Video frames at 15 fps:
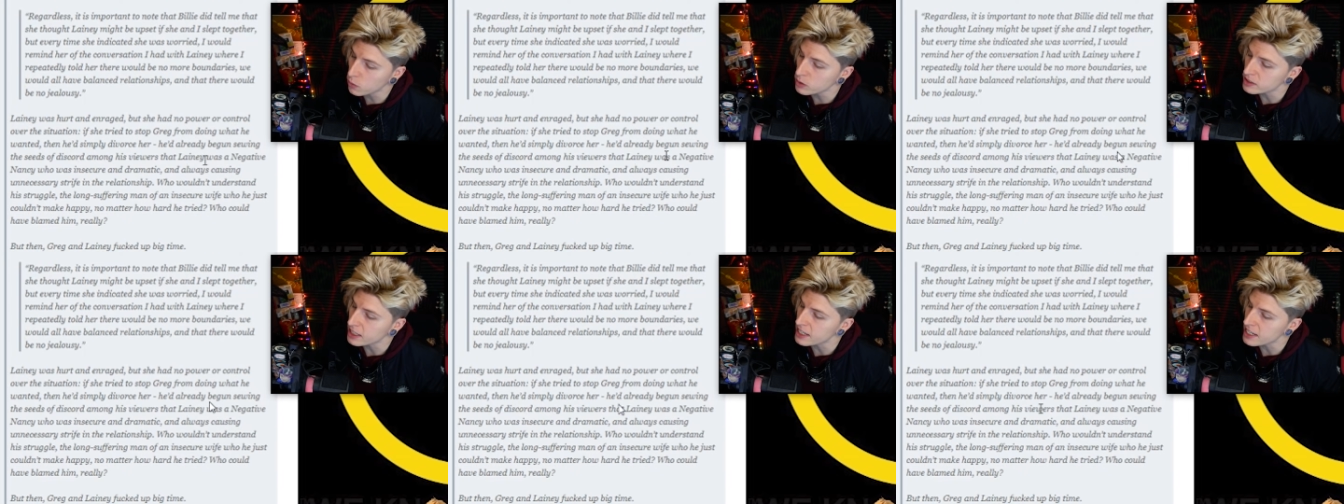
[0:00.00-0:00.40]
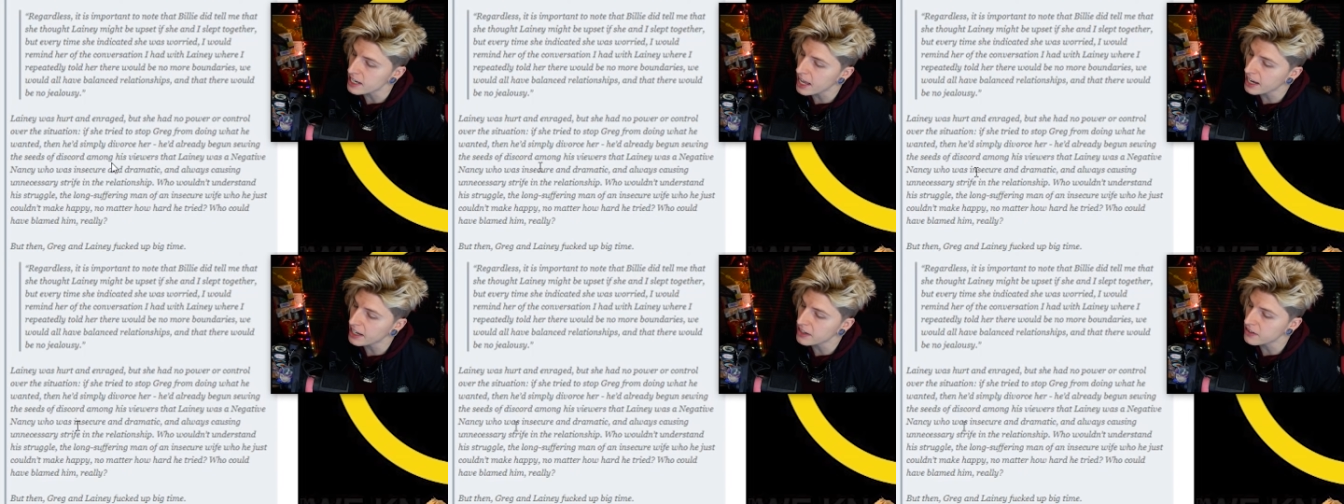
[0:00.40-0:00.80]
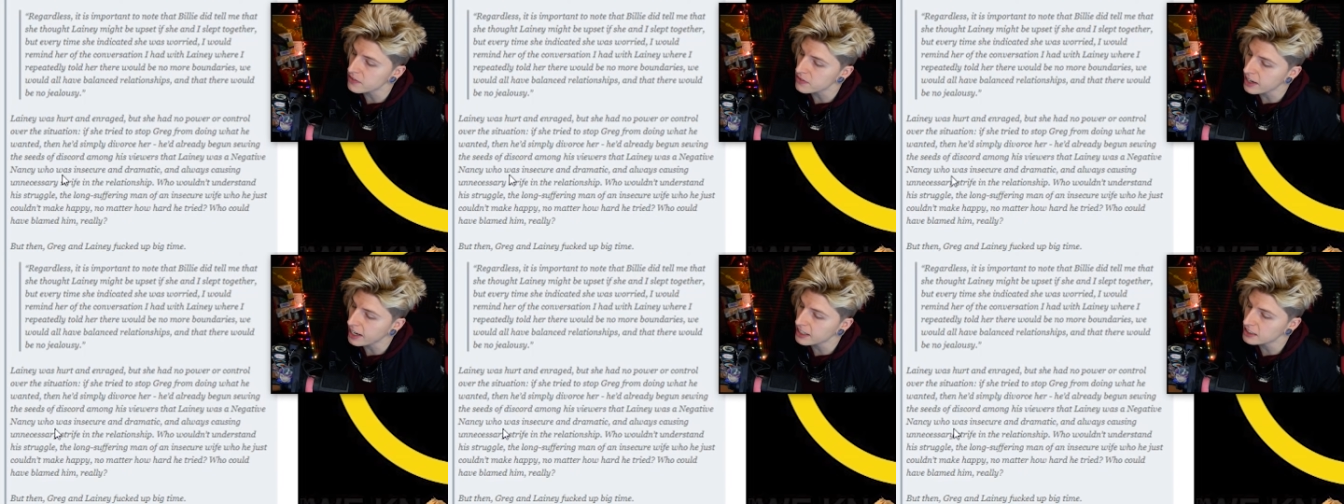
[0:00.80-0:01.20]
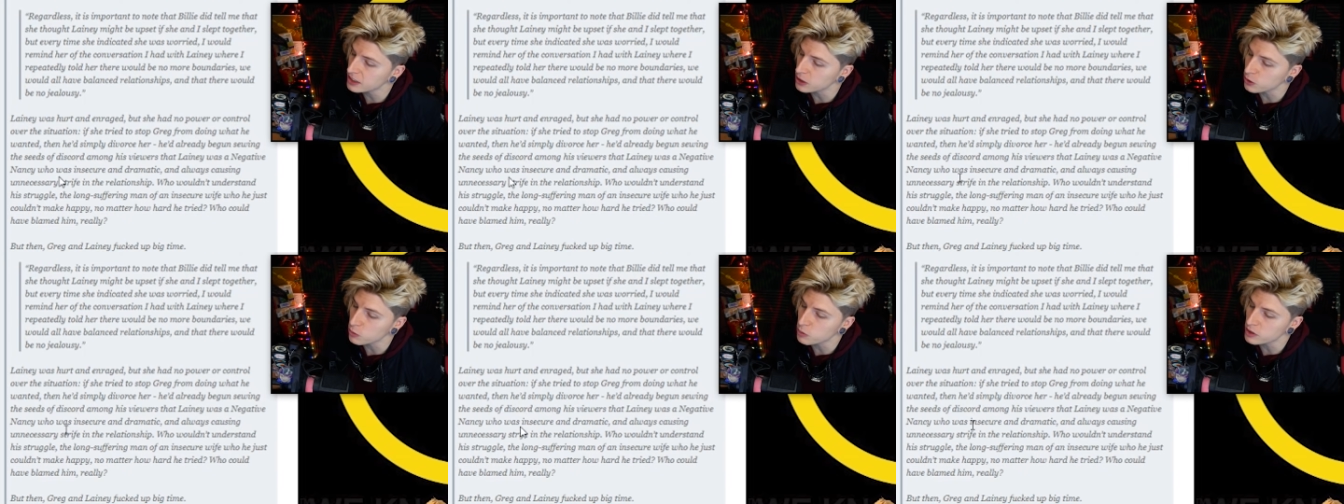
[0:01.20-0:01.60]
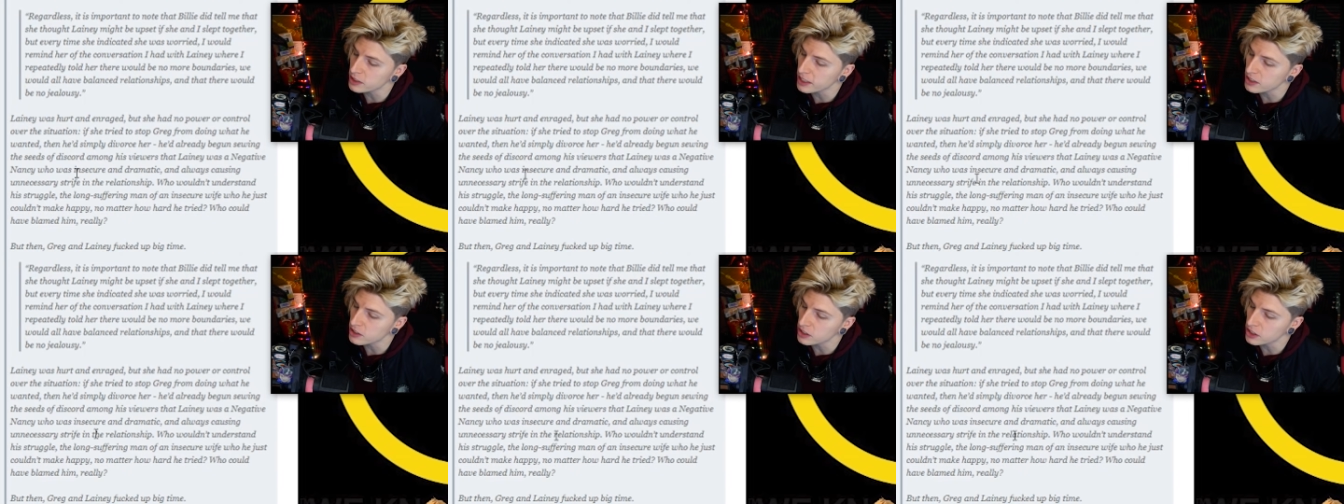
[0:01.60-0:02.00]
was a negative Nancy who was
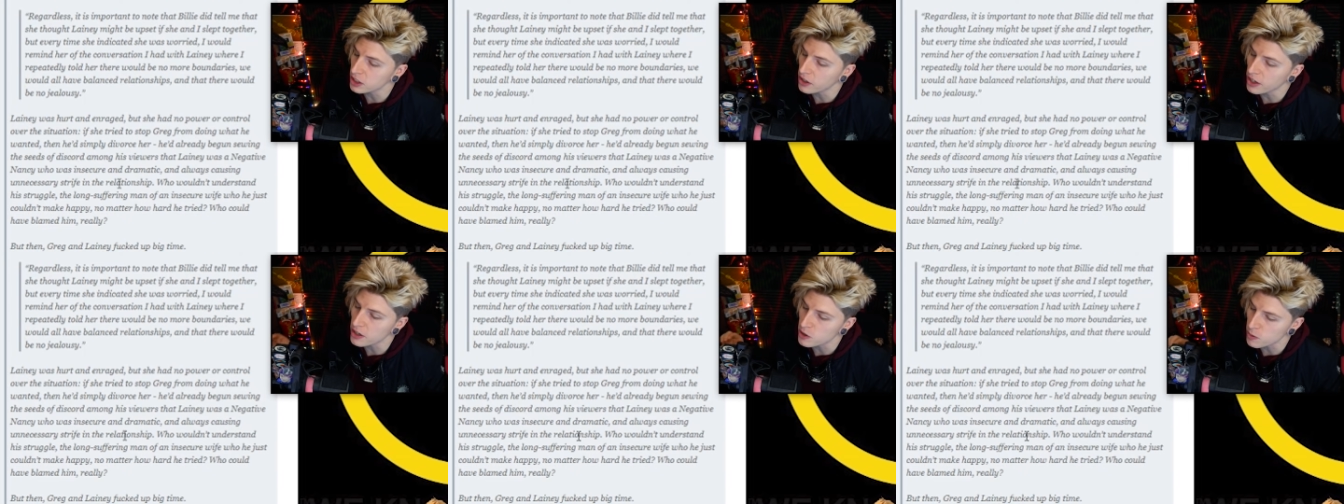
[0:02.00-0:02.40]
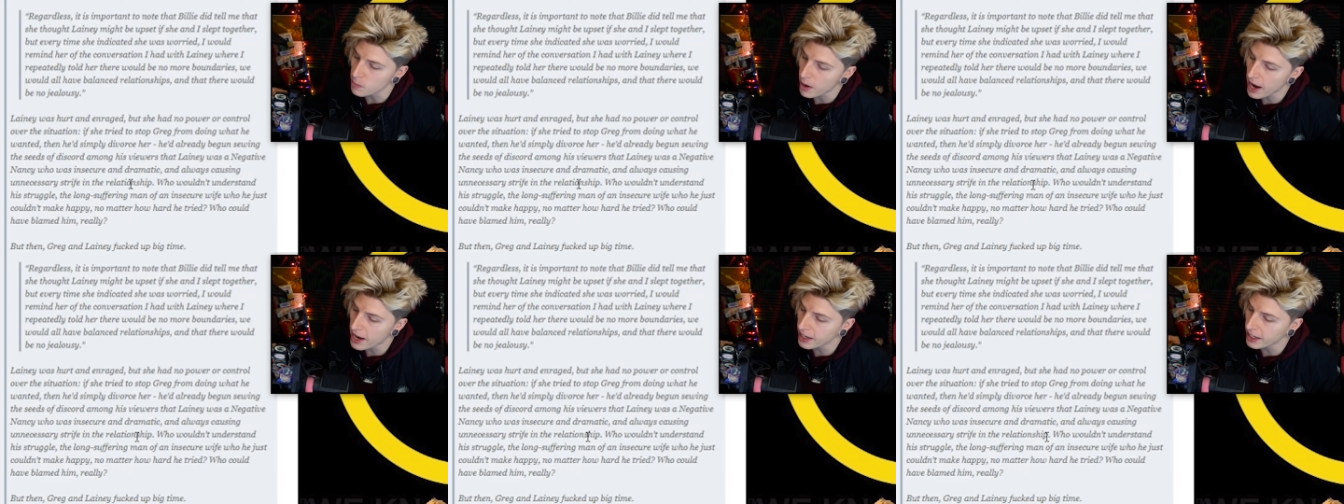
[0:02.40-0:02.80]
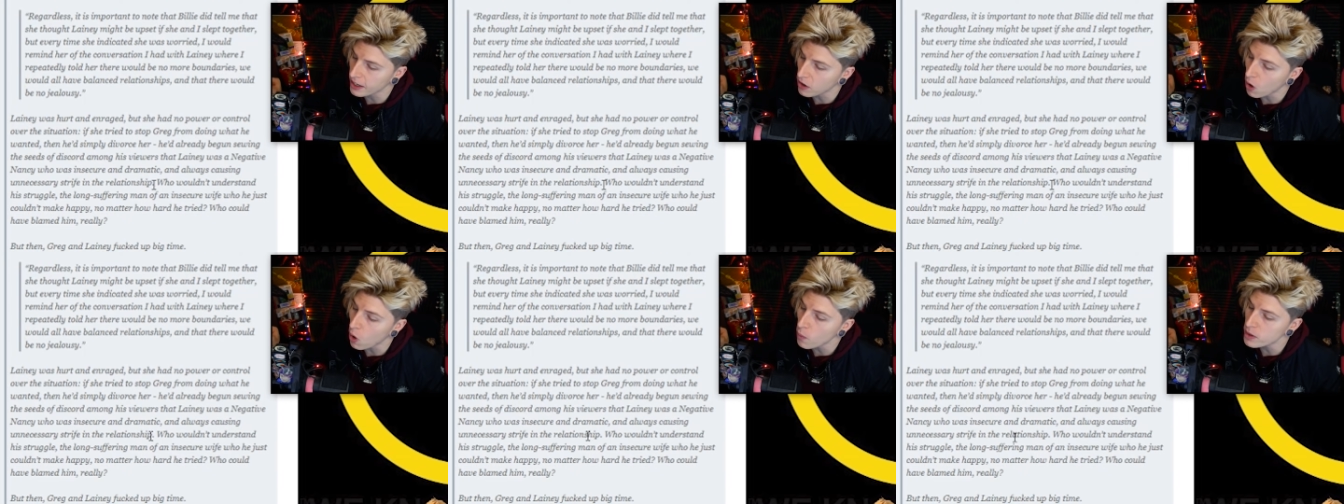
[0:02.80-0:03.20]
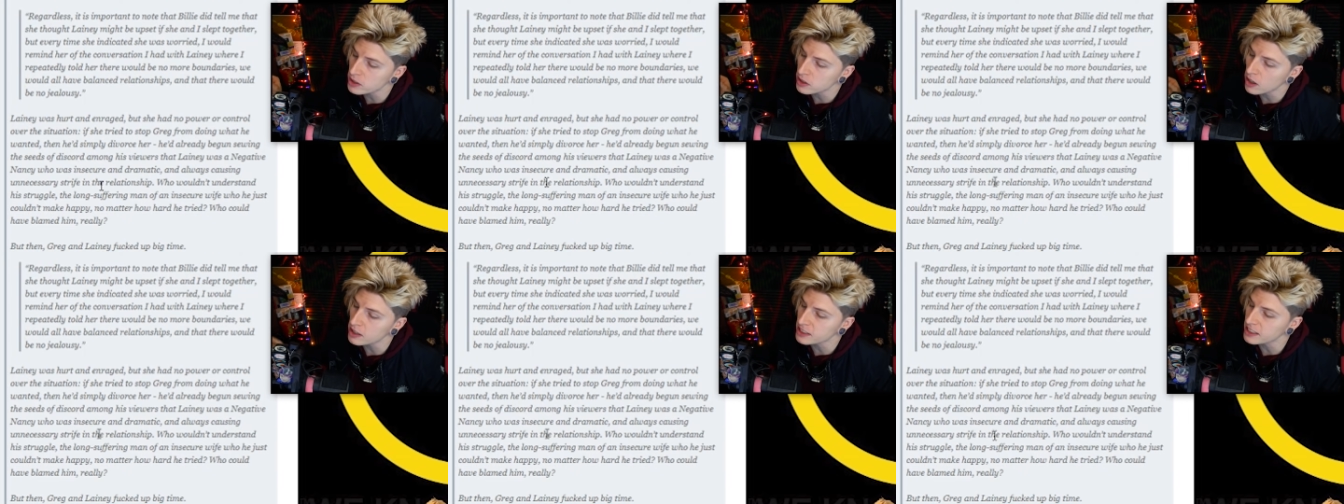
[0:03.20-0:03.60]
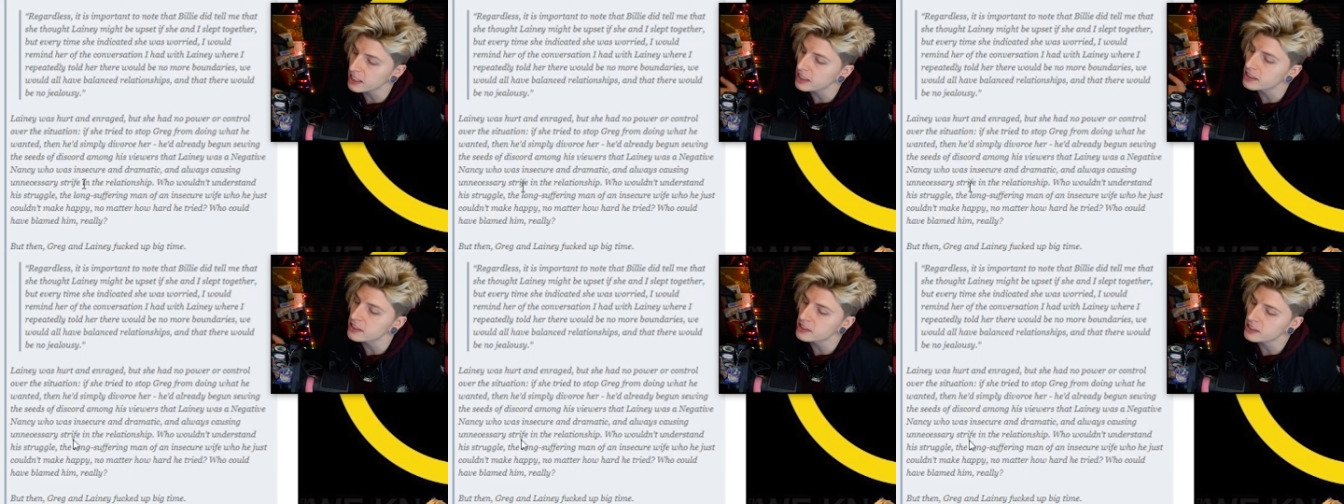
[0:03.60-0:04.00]
insecure and dramatic and always causing
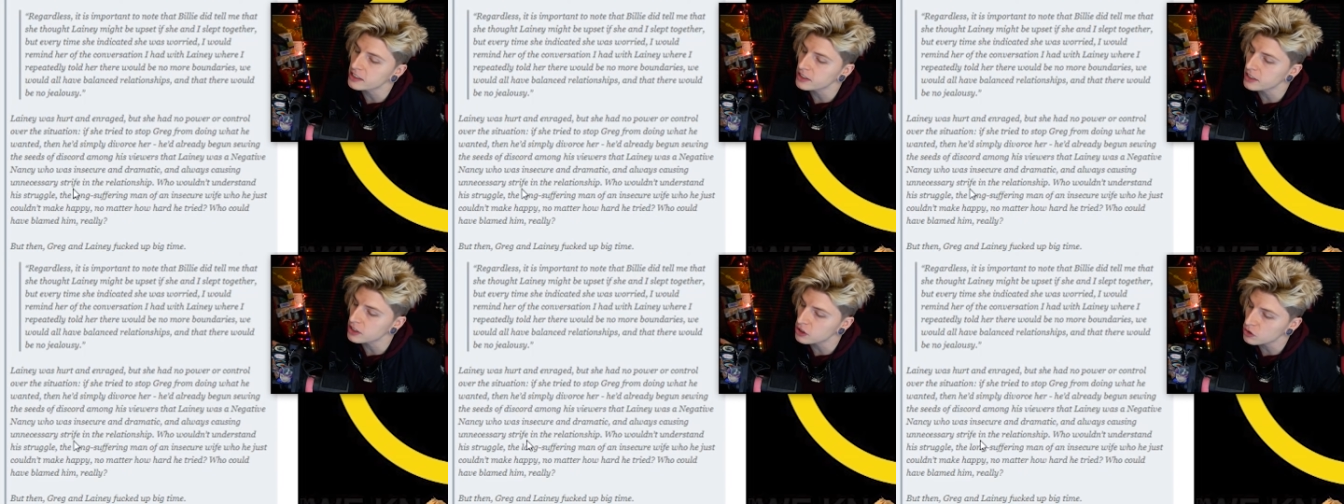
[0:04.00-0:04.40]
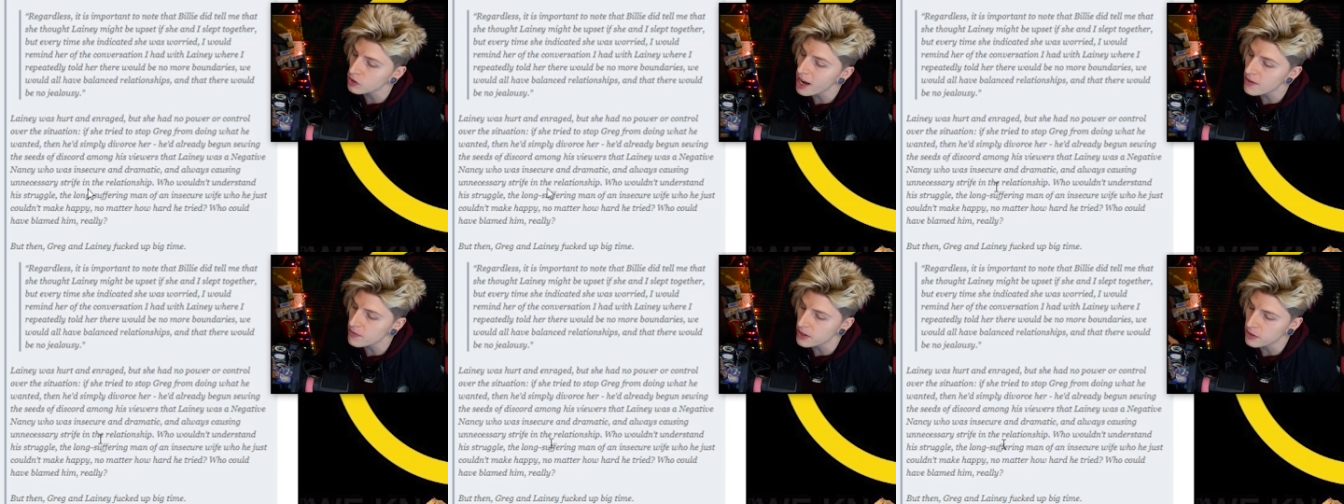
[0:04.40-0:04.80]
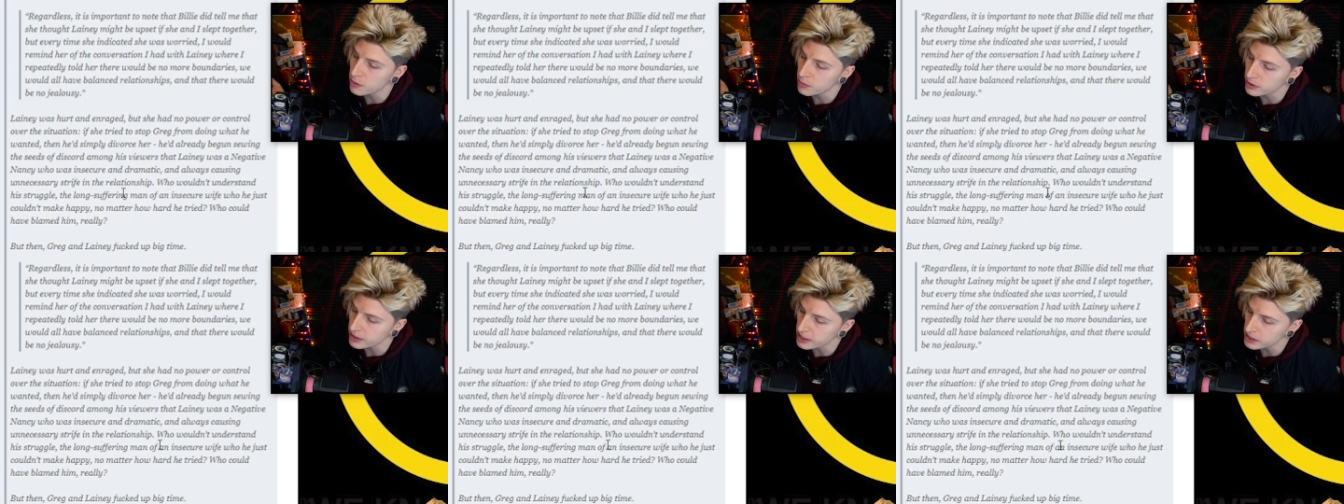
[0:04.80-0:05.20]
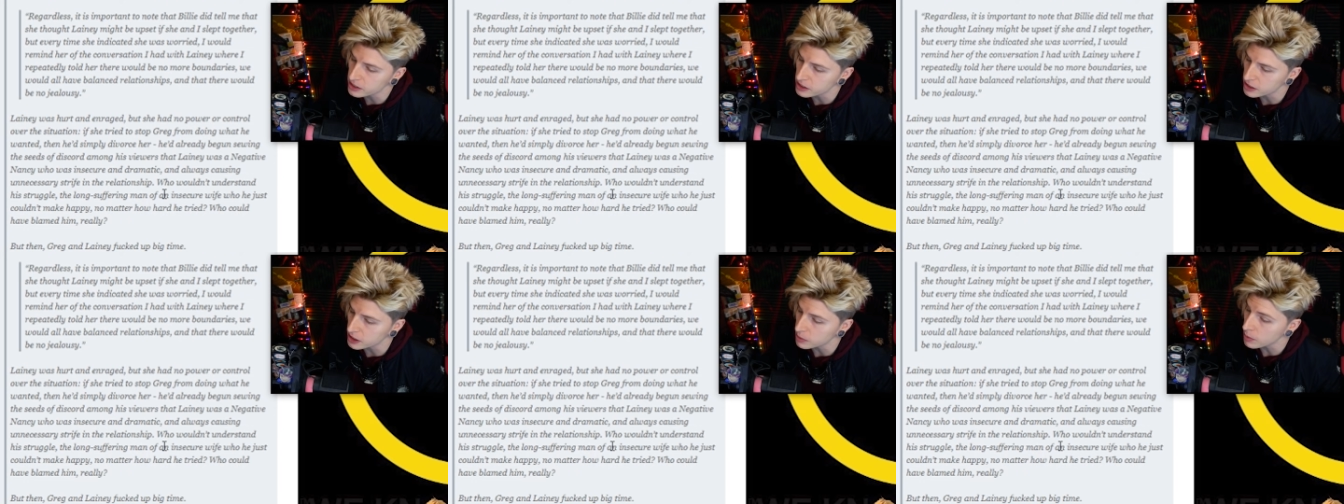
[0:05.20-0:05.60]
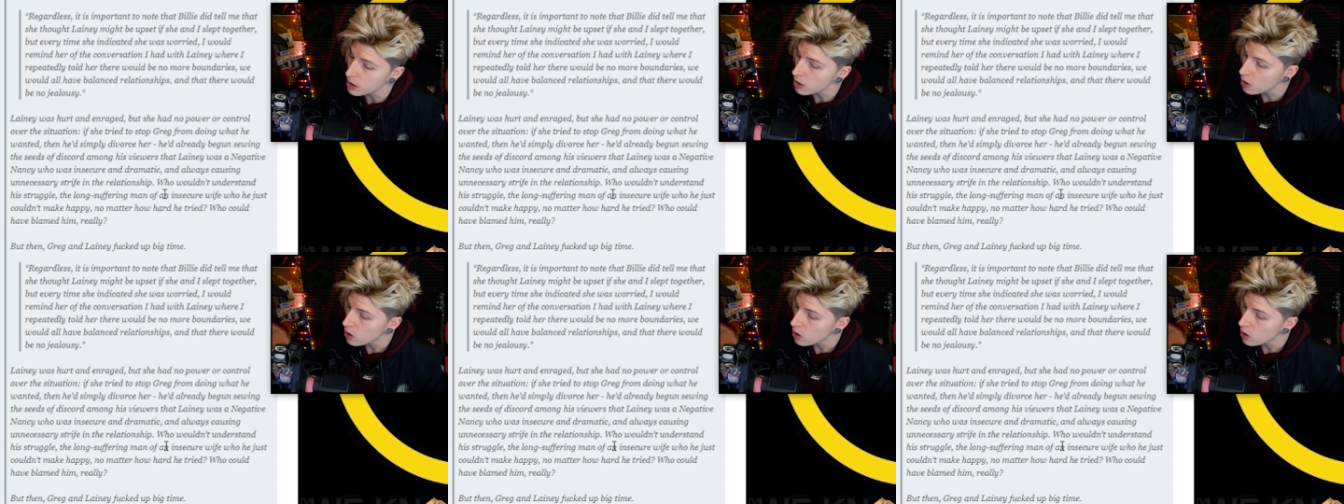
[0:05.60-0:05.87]
unnecessary strife in the relationship,